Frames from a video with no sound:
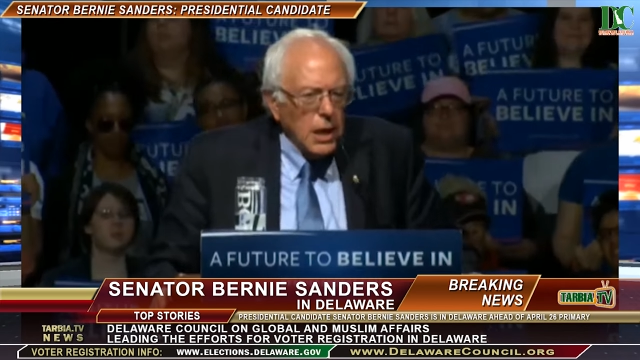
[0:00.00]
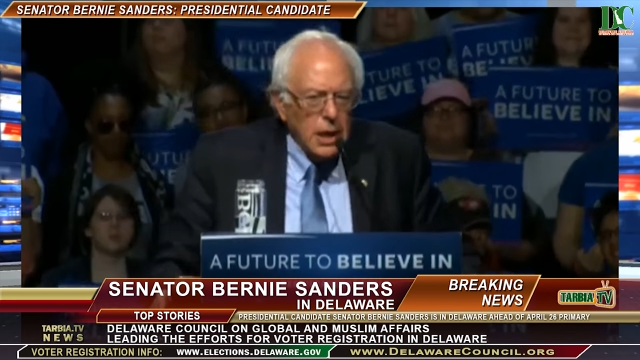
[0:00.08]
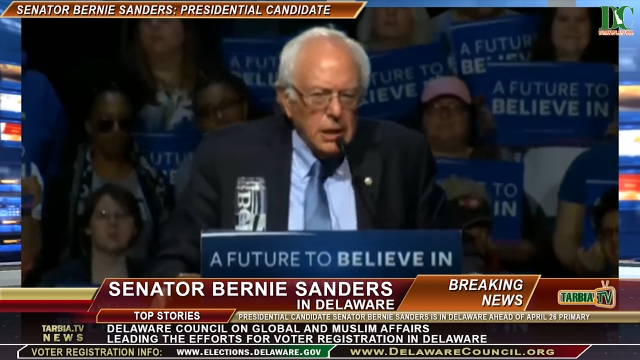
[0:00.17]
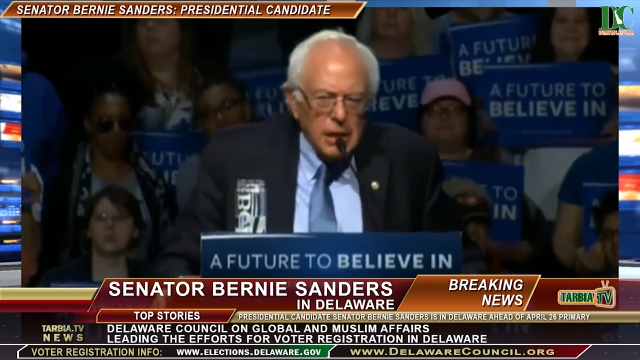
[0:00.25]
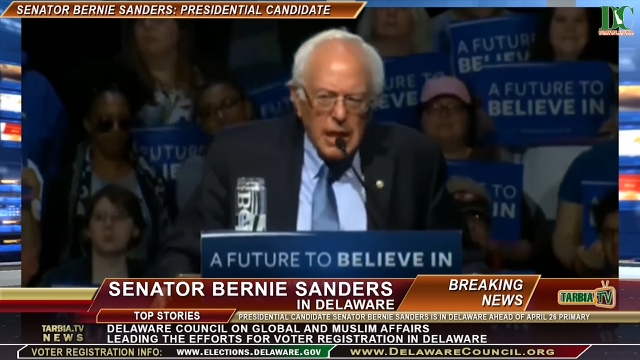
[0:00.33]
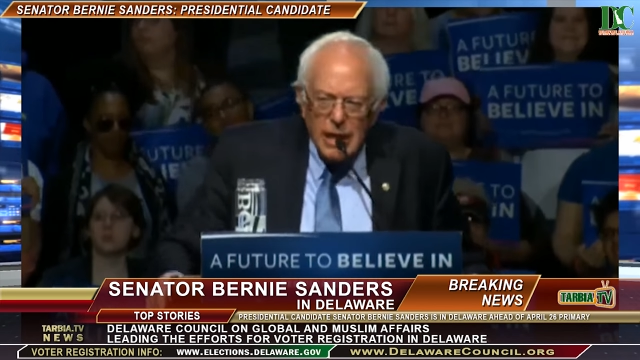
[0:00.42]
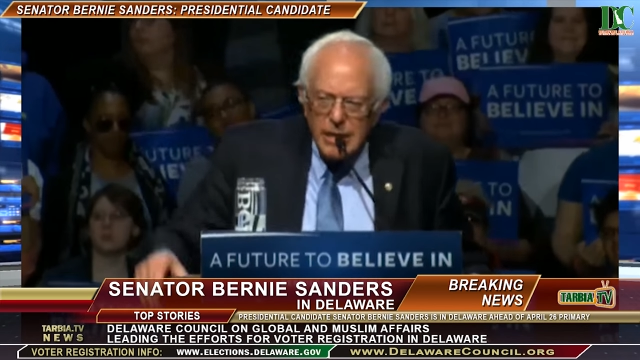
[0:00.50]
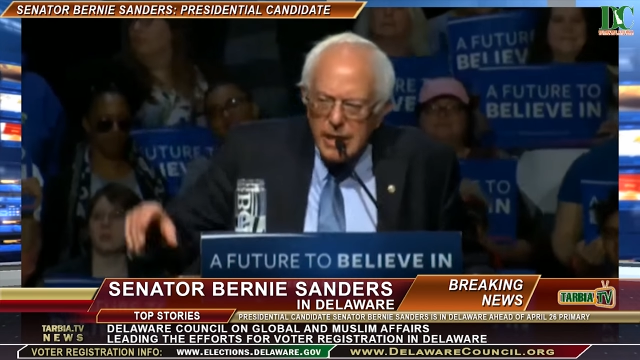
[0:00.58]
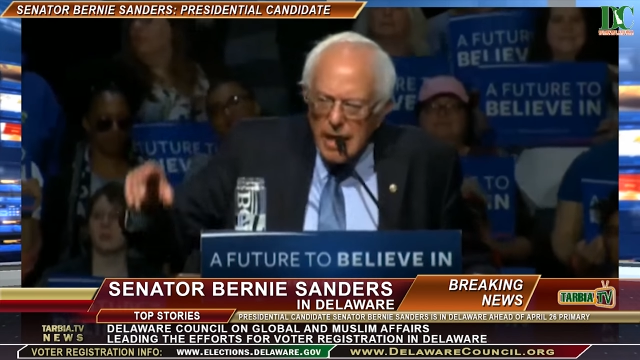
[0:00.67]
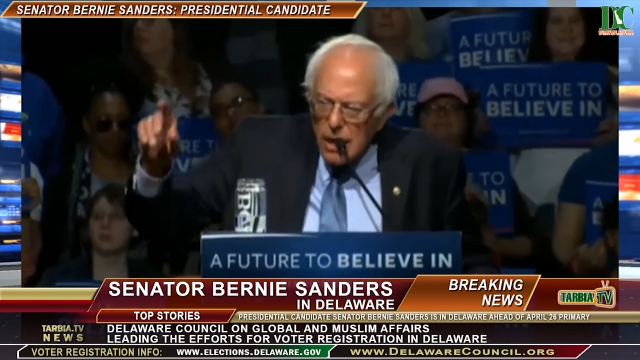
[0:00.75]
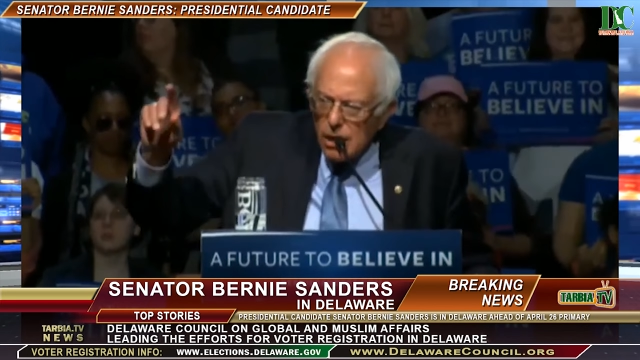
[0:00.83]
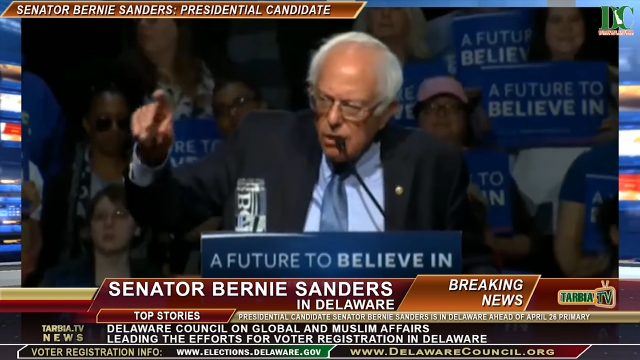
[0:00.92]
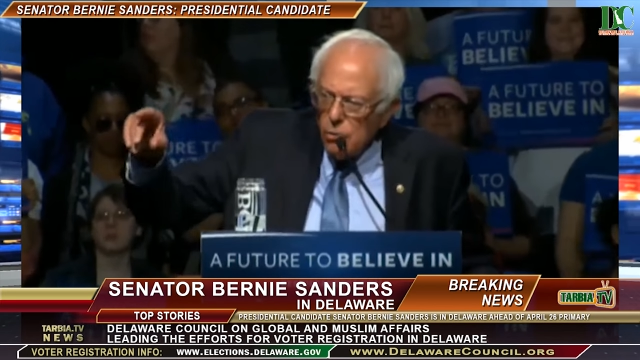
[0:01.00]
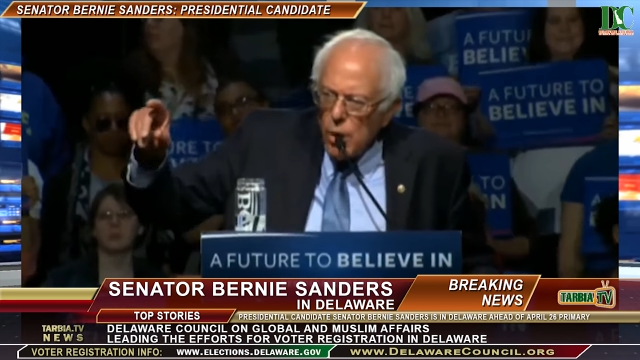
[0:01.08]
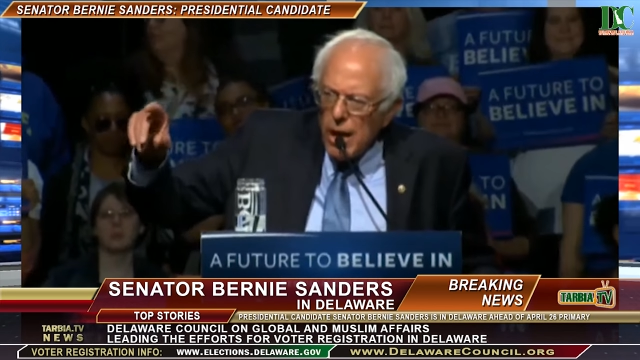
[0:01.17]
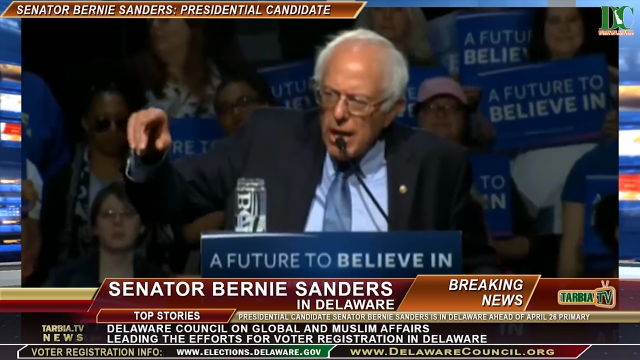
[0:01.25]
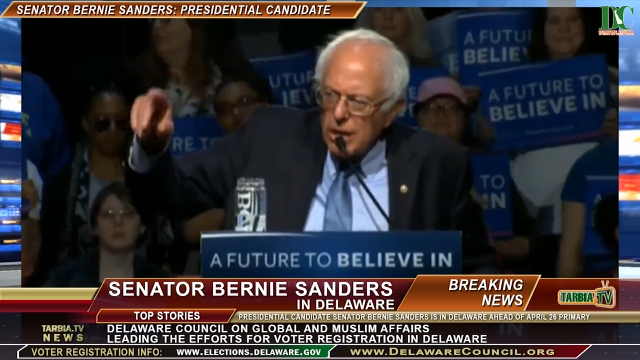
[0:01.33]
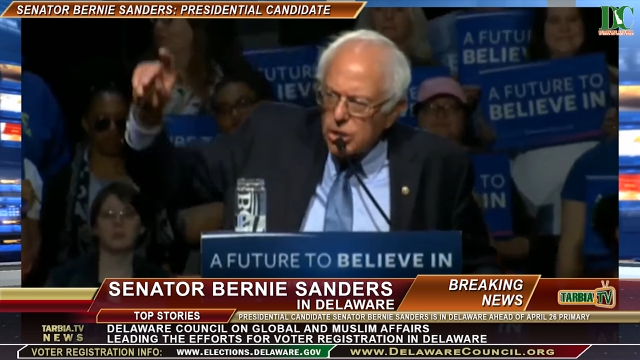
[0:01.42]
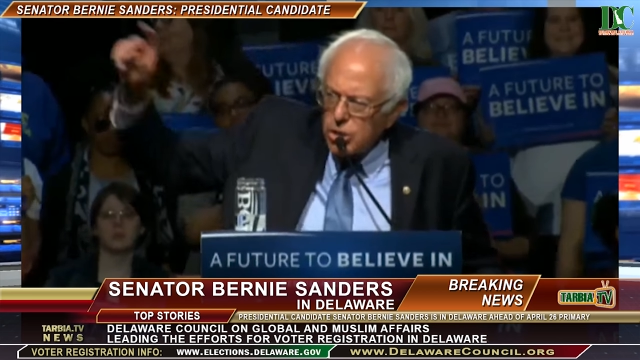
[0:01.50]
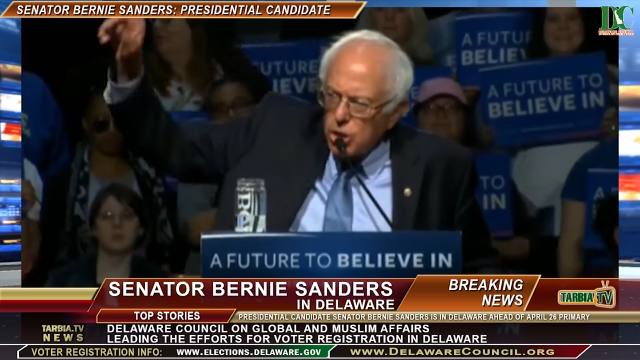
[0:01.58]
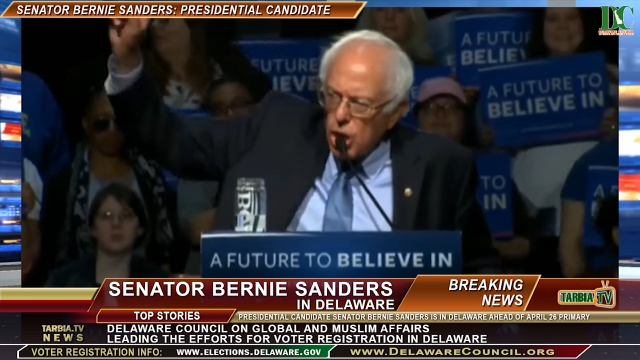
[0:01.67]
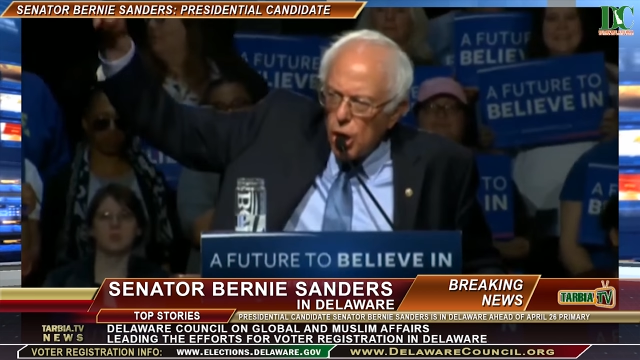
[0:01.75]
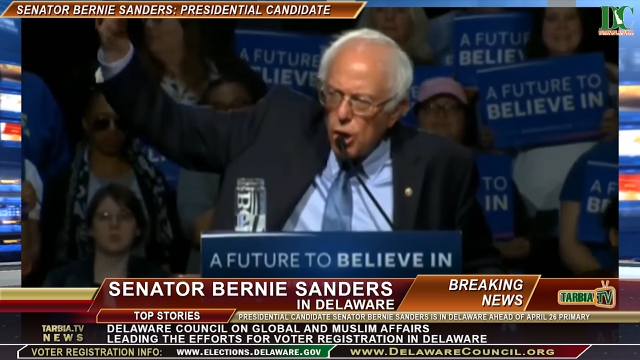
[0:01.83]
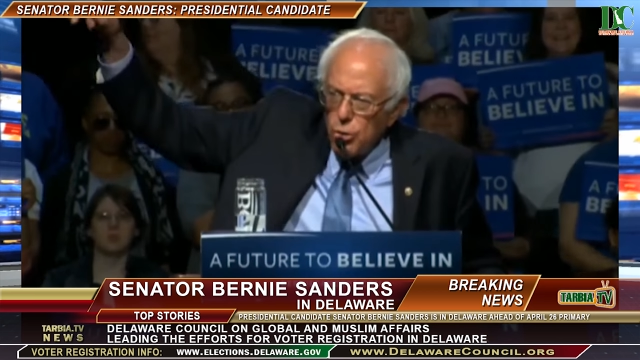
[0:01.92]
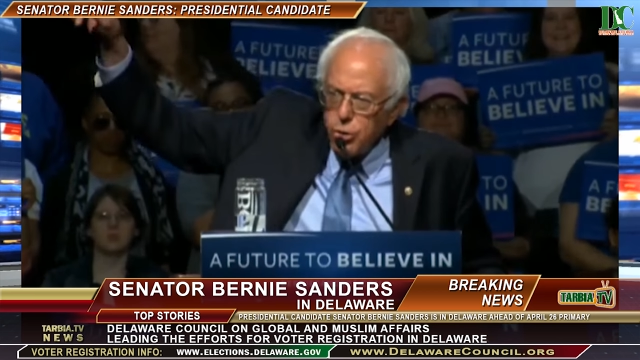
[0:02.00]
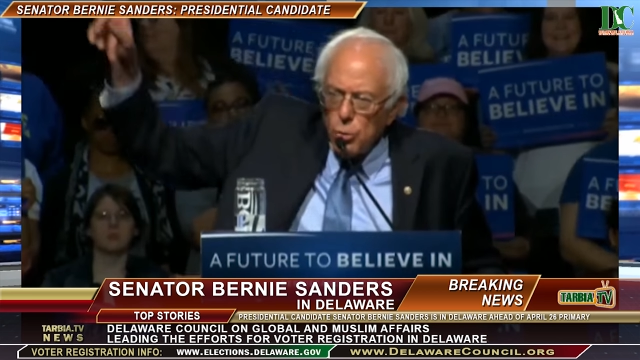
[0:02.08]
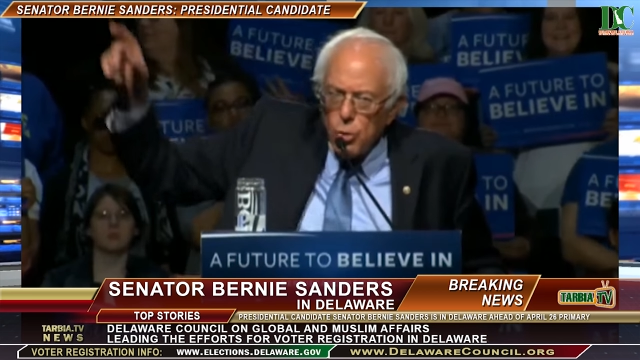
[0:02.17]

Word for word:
Speaker 1: And let Delaware show the